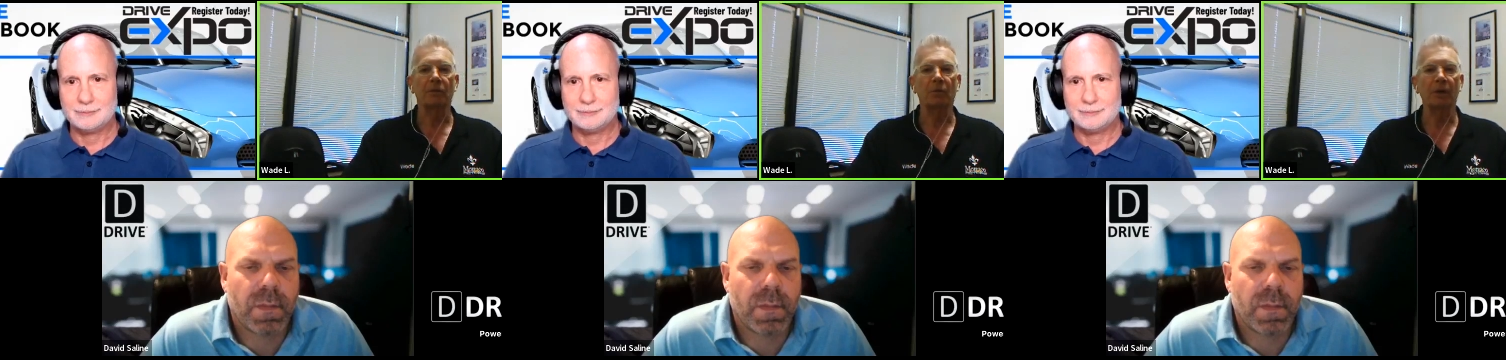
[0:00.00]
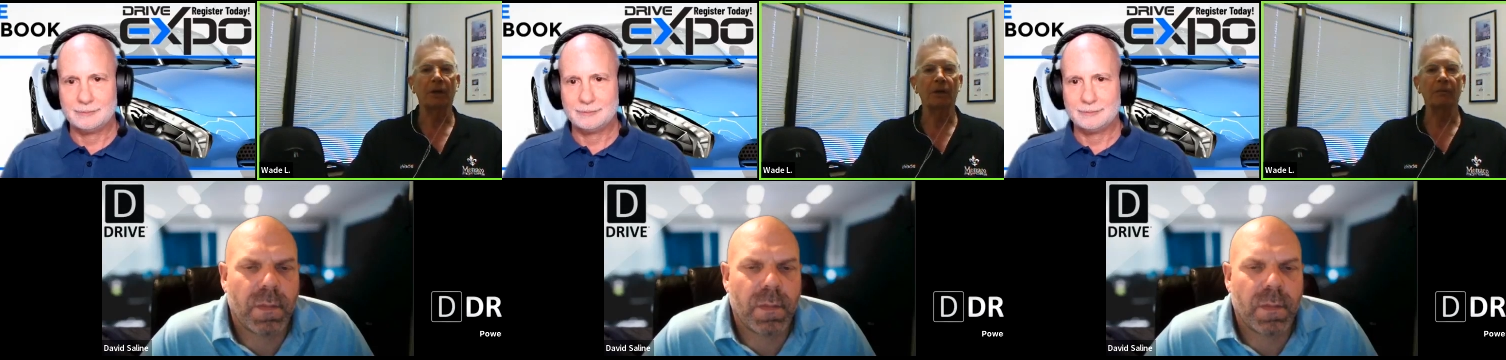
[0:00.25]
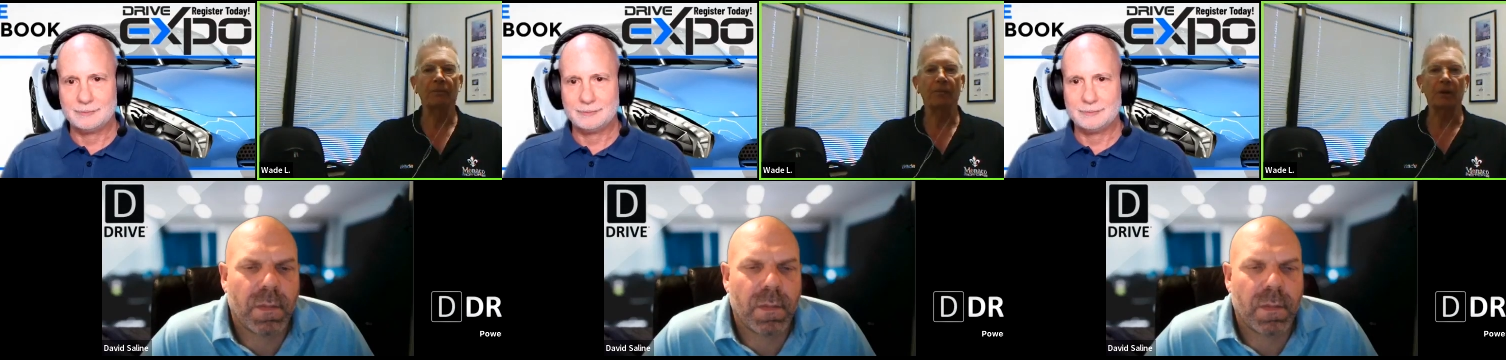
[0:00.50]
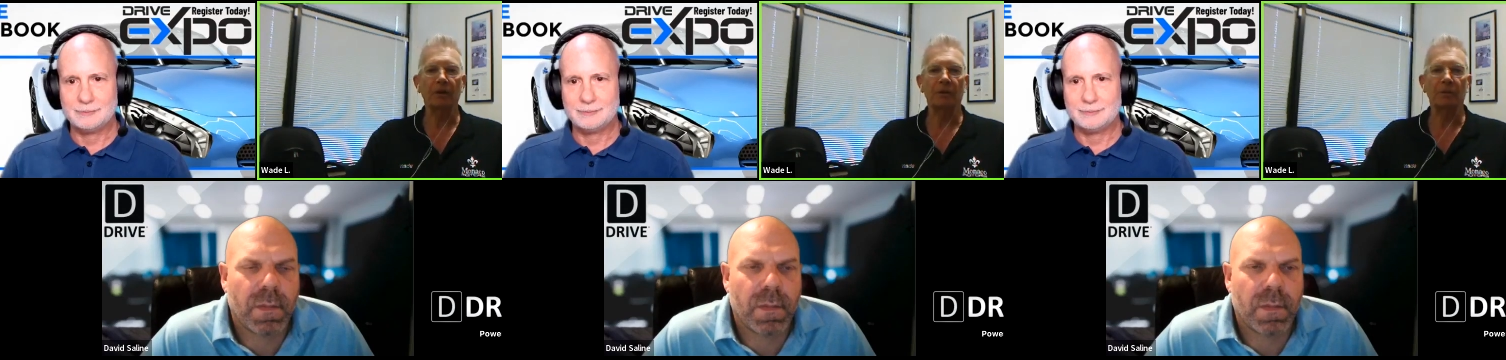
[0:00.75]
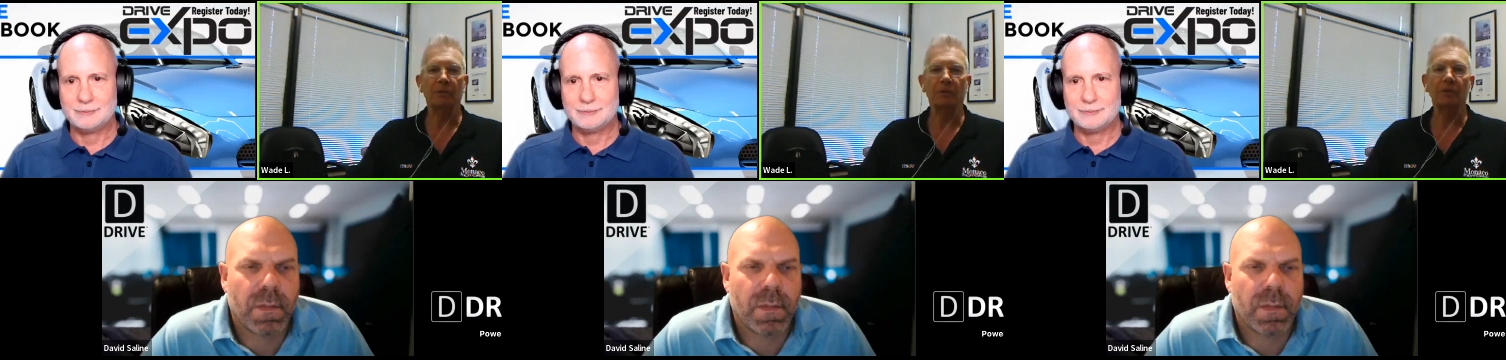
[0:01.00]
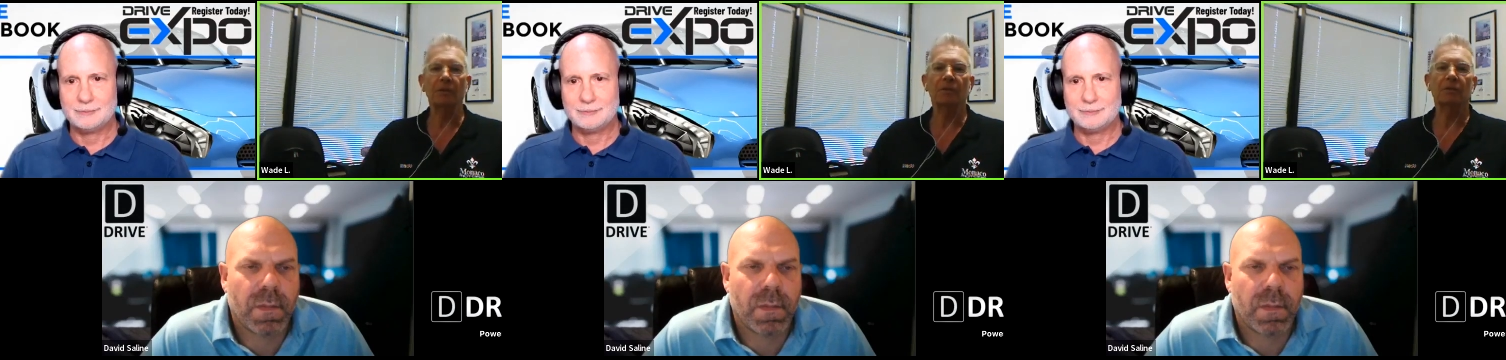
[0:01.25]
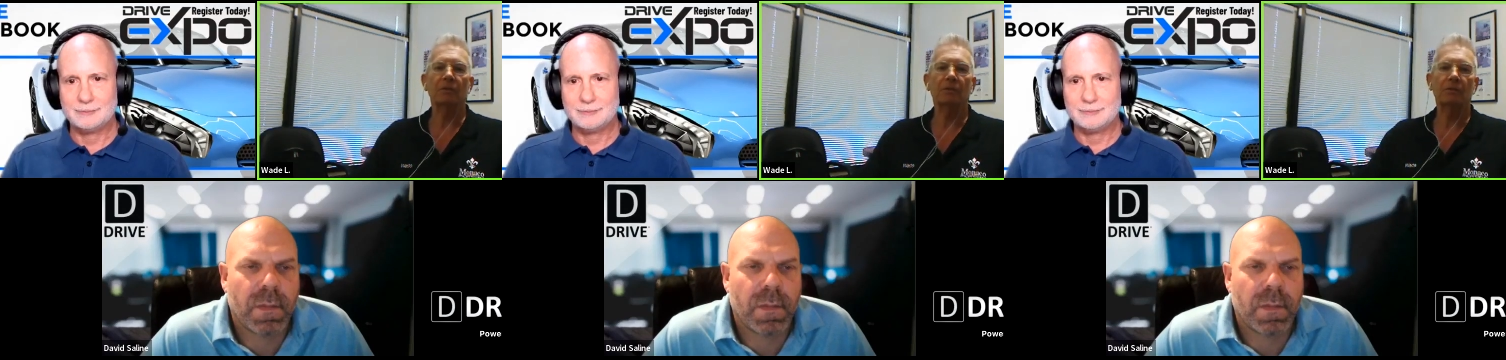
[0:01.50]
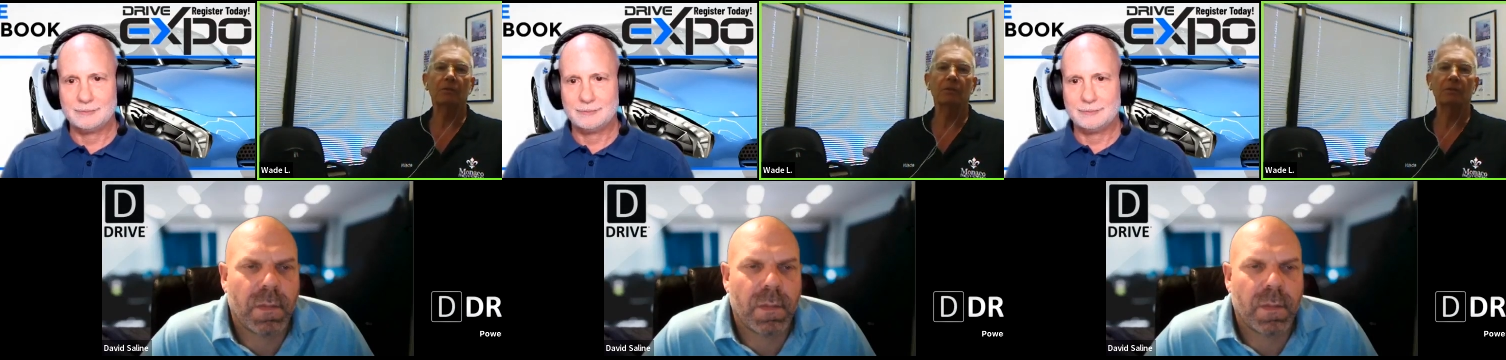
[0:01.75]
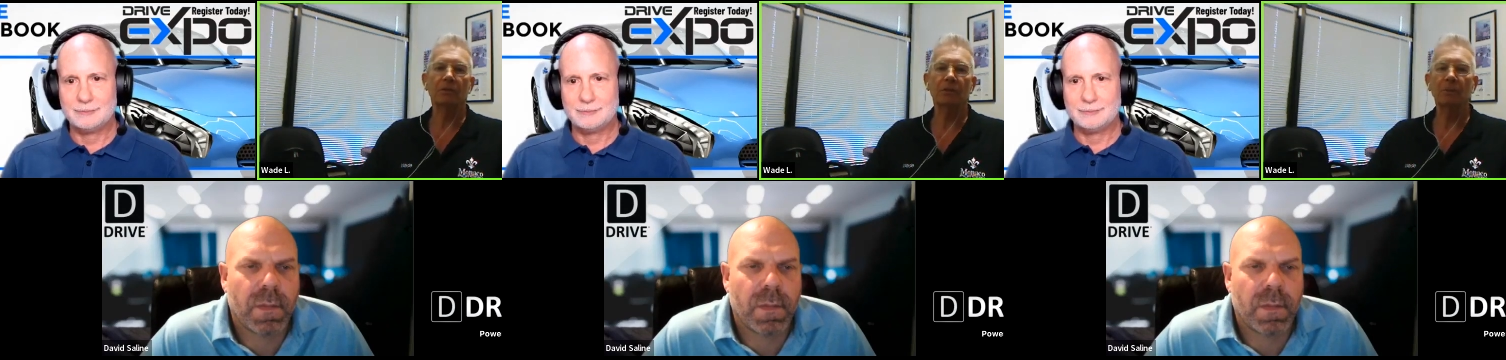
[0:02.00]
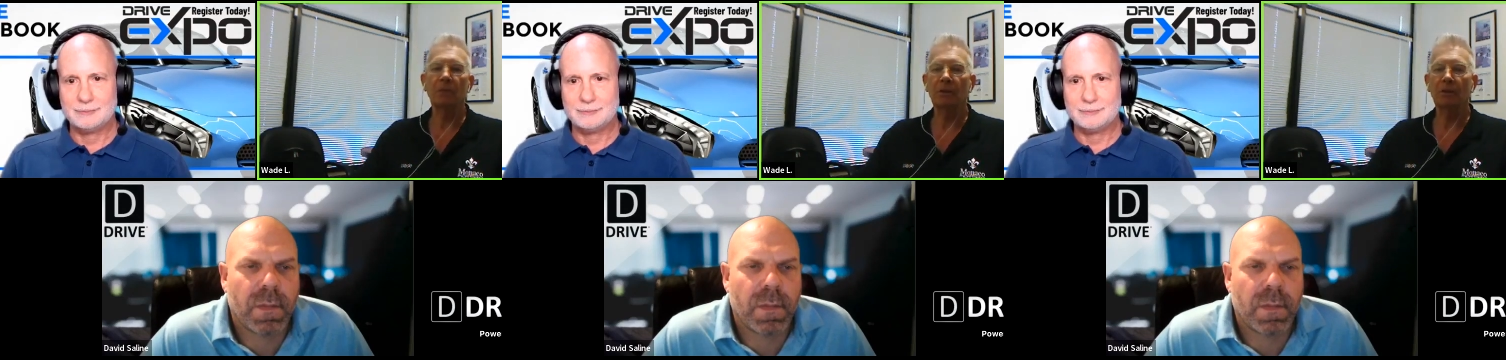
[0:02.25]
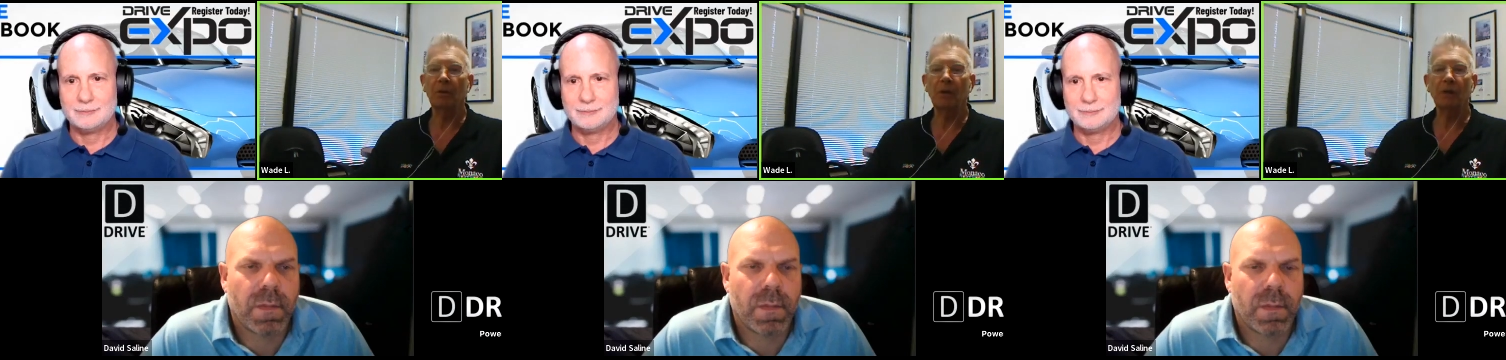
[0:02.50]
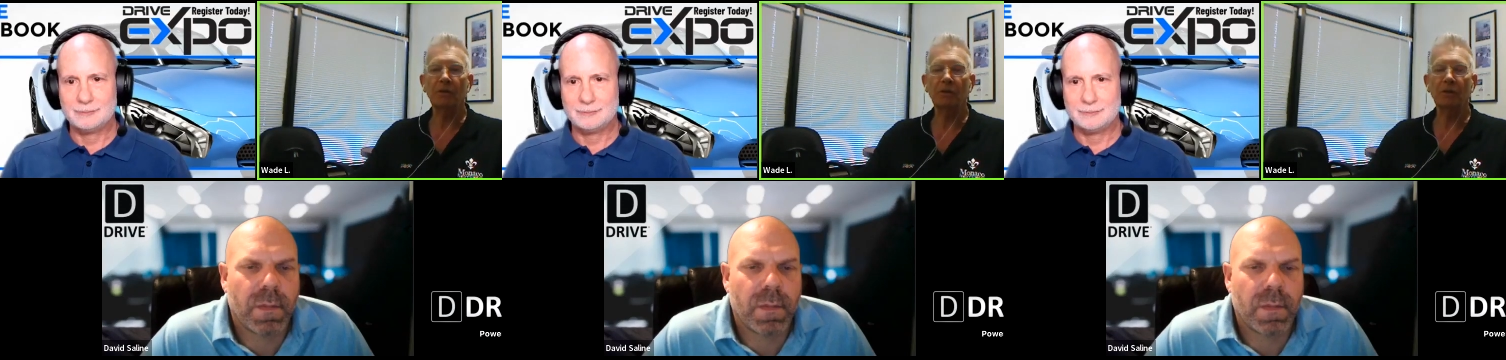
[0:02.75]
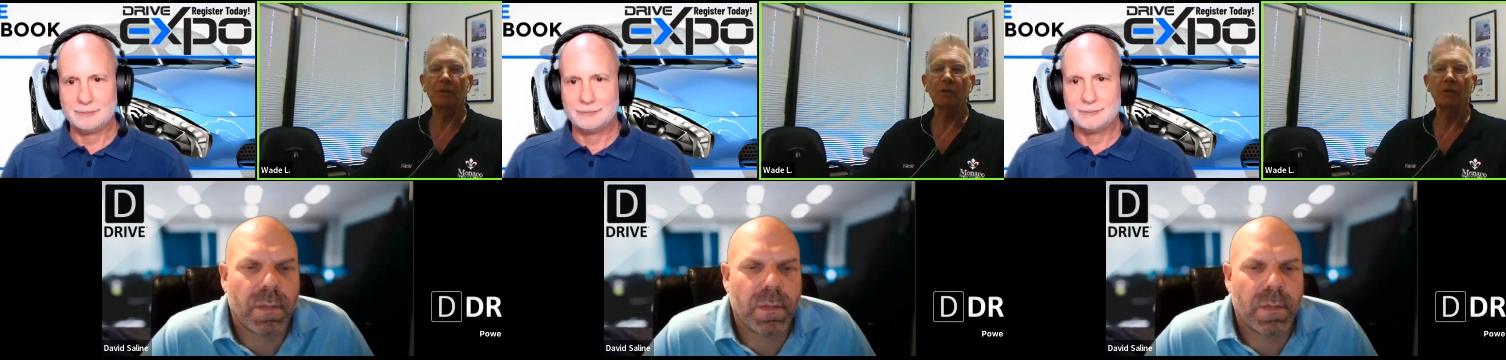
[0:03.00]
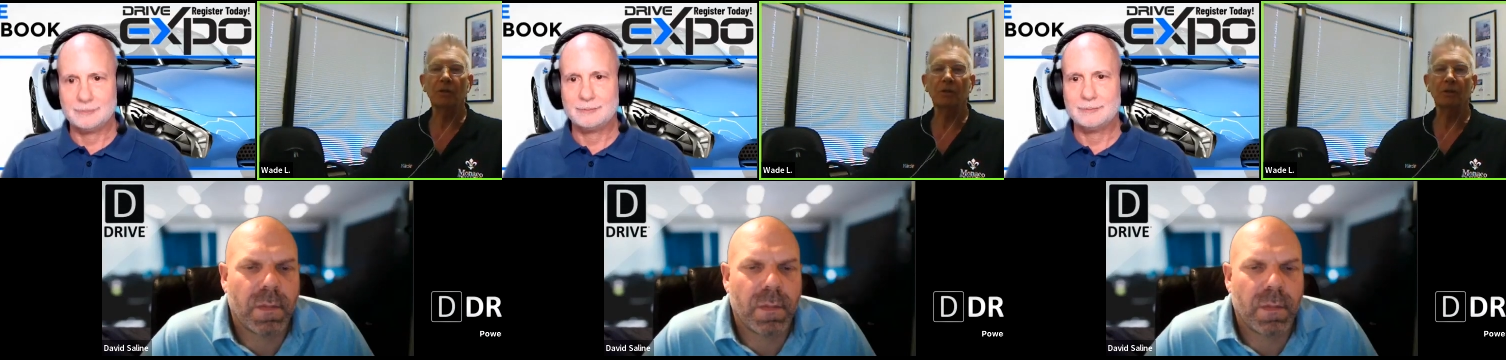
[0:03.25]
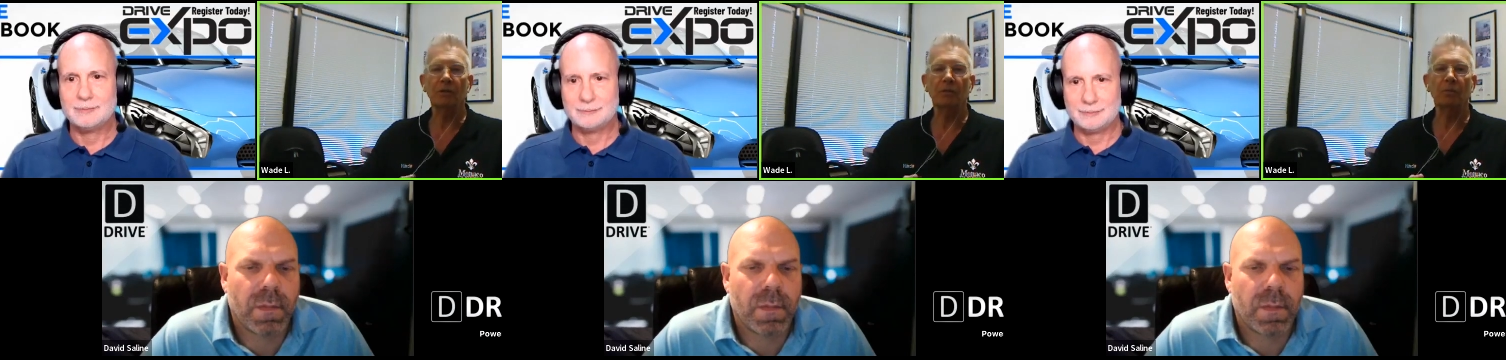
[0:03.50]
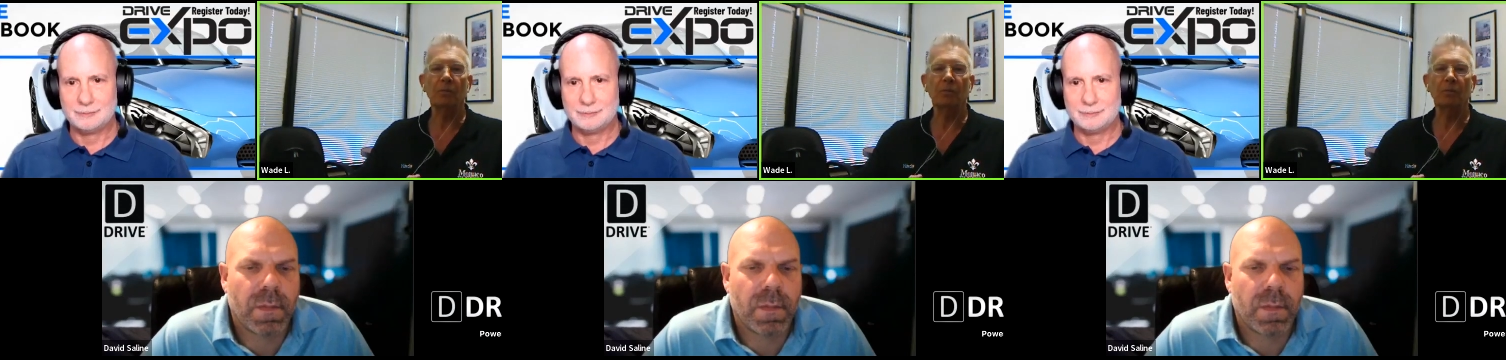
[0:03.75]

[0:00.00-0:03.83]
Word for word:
Speaker 1: a way for customers to submit questions there's